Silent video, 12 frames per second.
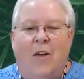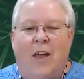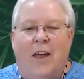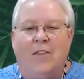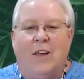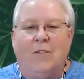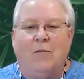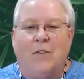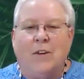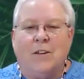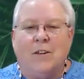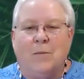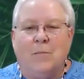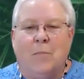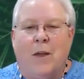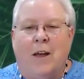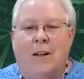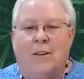and they feel in
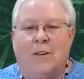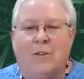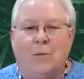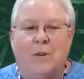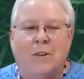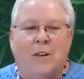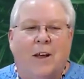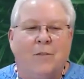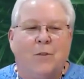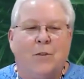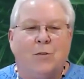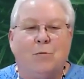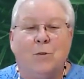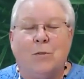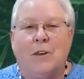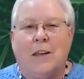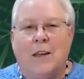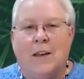balance when life is
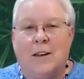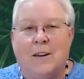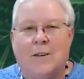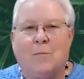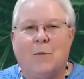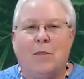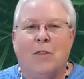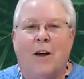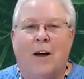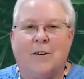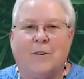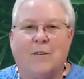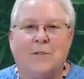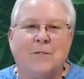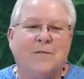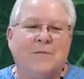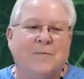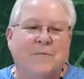routine and methodical.